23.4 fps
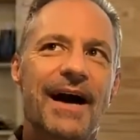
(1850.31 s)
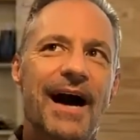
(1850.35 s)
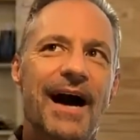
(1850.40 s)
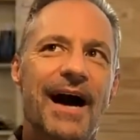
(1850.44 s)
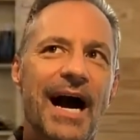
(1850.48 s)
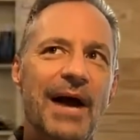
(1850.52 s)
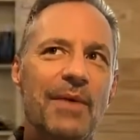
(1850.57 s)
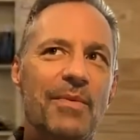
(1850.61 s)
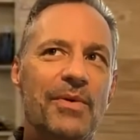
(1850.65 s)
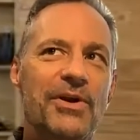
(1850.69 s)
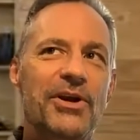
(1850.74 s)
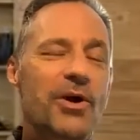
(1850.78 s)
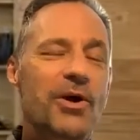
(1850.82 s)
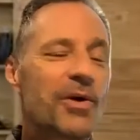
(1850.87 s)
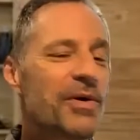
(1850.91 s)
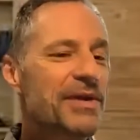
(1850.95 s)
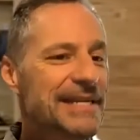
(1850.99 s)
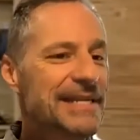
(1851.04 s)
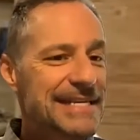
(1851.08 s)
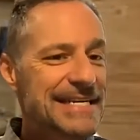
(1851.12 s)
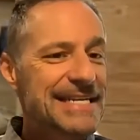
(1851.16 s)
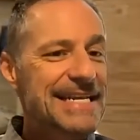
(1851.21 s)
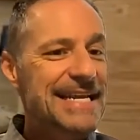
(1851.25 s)
I want to go
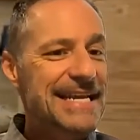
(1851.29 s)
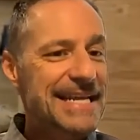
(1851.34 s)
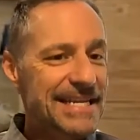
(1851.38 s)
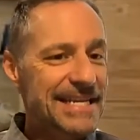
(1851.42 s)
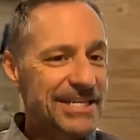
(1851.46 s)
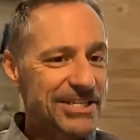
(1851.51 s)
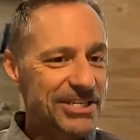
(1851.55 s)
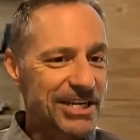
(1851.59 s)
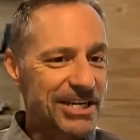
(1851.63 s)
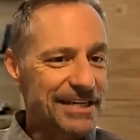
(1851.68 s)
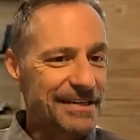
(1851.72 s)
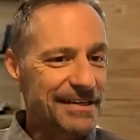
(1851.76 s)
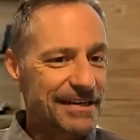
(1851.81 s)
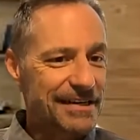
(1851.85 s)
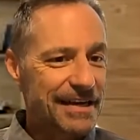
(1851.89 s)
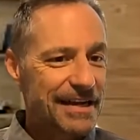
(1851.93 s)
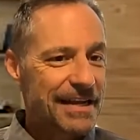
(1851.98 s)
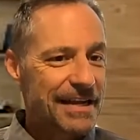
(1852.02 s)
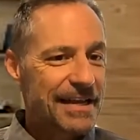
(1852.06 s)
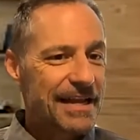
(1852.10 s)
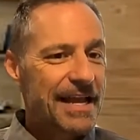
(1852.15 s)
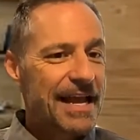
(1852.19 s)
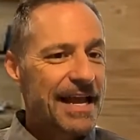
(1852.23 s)
into teaching
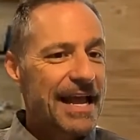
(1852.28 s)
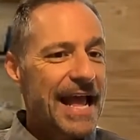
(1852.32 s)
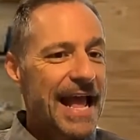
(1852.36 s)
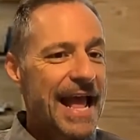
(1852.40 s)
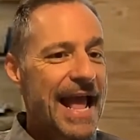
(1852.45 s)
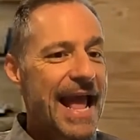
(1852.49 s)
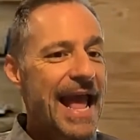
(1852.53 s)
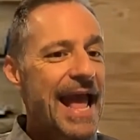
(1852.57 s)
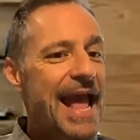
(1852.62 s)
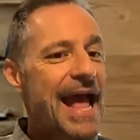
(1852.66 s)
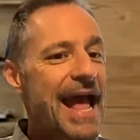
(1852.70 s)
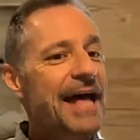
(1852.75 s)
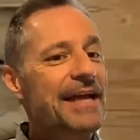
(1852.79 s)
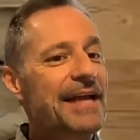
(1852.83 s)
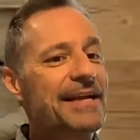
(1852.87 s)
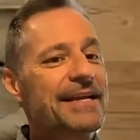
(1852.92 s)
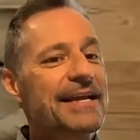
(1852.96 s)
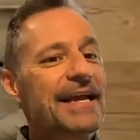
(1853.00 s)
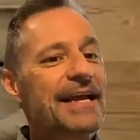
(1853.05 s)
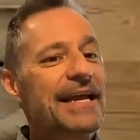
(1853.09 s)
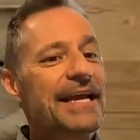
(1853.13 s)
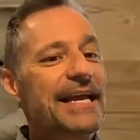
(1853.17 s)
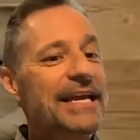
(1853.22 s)
and
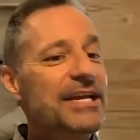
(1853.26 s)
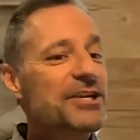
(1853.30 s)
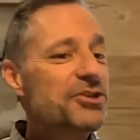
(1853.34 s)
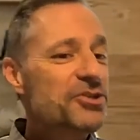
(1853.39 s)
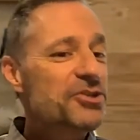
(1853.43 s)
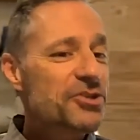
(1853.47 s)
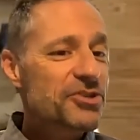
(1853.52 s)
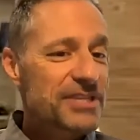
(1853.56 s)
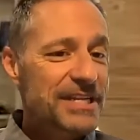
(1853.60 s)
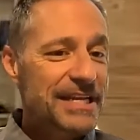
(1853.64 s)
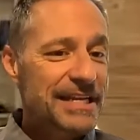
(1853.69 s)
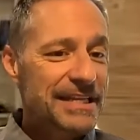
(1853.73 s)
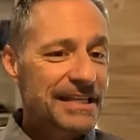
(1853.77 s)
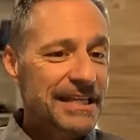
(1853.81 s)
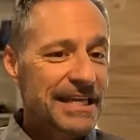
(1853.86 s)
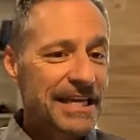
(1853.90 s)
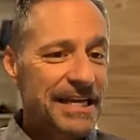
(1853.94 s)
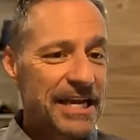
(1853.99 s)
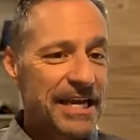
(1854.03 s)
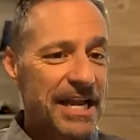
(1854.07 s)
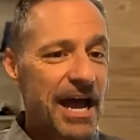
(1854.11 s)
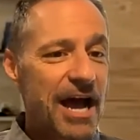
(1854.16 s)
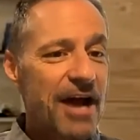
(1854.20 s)
interestingly
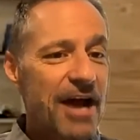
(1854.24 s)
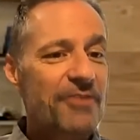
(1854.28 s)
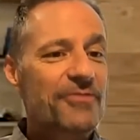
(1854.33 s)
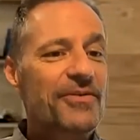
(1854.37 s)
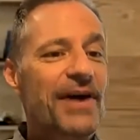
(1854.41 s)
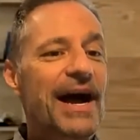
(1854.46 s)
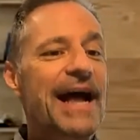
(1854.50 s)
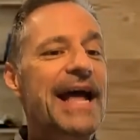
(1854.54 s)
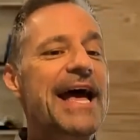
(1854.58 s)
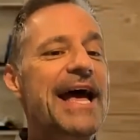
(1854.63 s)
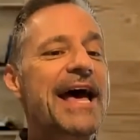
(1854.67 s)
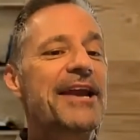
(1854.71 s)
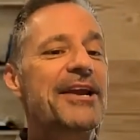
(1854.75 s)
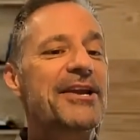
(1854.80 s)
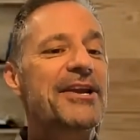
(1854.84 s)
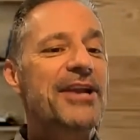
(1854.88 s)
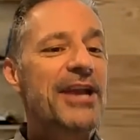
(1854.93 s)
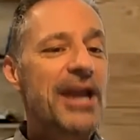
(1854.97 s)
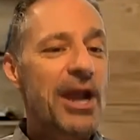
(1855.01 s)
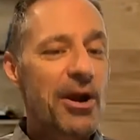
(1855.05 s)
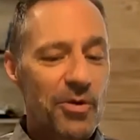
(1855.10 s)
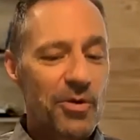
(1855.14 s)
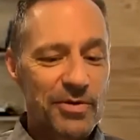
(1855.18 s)
enough, I had it
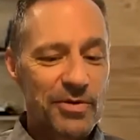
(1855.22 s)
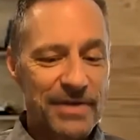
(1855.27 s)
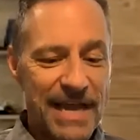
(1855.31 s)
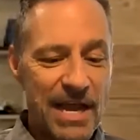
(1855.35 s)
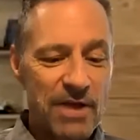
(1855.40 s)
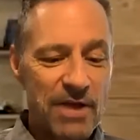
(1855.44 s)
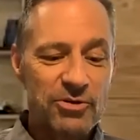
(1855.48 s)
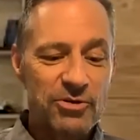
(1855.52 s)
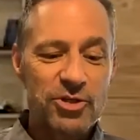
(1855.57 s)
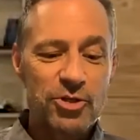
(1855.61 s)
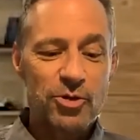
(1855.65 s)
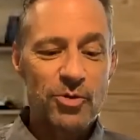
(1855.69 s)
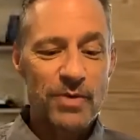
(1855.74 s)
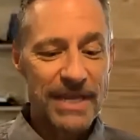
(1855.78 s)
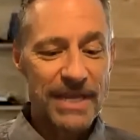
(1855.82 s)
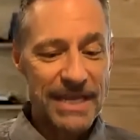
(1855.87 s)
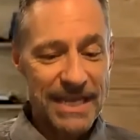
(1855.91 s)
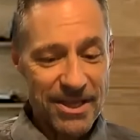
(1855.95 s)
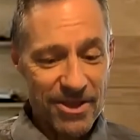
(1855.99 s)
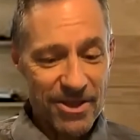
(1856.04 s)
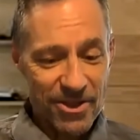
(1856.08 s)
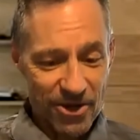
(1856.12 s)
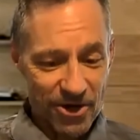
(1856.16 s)
narrowed down to
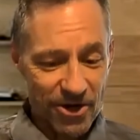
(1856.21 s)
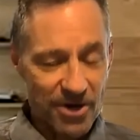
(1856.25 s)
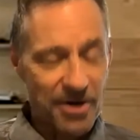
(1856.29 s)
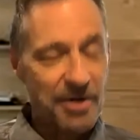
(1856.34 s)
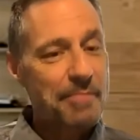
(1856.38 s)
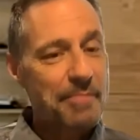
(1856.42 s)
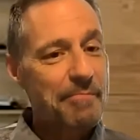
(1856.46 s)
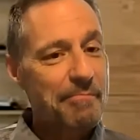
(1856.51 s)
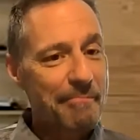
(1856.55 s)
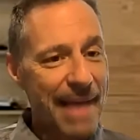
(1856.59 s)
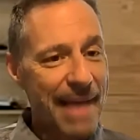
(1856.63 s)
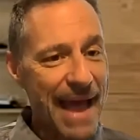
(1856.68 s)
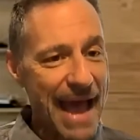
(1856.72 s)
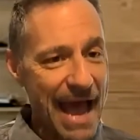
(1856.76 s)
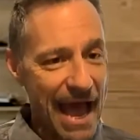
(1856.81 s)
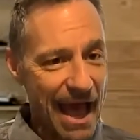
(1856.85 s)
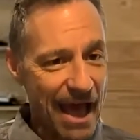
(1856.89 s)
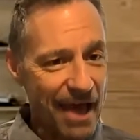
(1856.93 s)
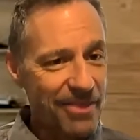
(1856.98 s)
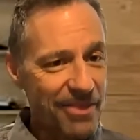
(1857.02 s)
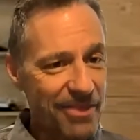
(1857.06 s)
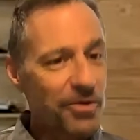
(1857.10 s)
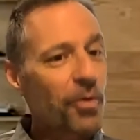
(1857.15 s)
either
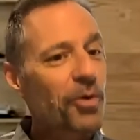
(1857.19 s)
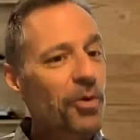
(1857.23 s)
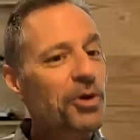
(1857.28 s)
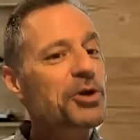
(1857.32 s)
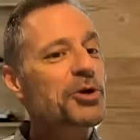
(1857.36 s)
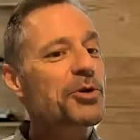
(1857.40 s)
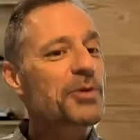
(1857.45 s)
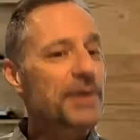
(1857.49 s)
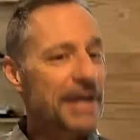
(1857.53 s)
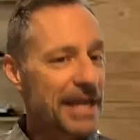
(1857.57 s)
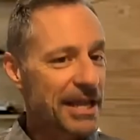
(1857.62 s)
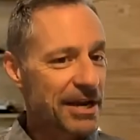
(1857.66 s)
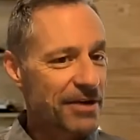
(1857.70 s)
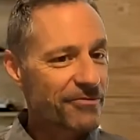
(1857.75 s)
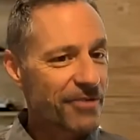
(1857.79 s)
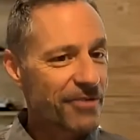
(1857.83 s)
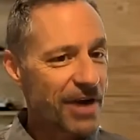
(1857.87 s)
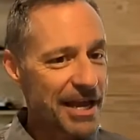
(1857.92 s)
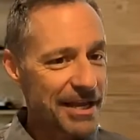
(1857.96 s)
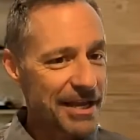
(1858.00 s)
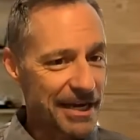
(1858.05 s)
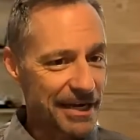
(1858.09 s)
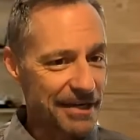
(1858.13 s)
math or creative
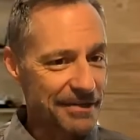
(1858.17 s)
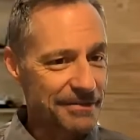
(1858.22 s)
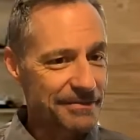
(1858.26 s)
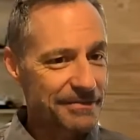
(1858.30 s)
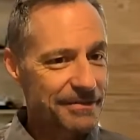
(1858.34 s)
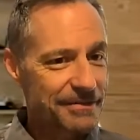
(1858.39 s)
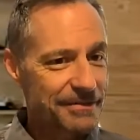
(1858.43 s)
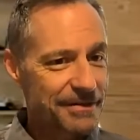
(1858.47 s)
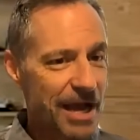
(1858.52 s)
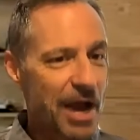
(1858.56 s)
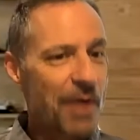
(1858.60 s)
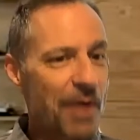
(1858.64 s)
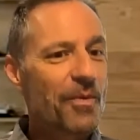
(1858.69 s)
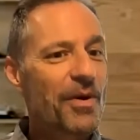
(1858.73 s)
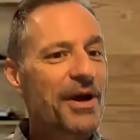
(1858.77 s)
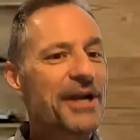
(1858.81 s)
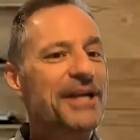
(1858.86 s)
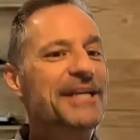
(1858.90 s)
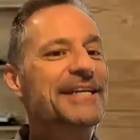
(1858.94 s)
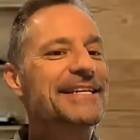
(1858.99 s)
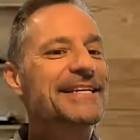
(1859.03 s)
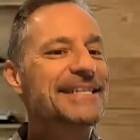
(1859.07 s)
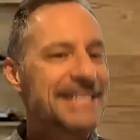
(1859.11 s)
writing. I
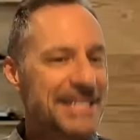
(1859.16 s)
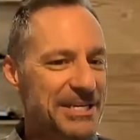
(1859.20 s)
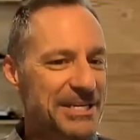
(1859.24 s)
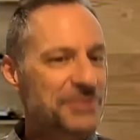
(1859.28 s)
wanted to teach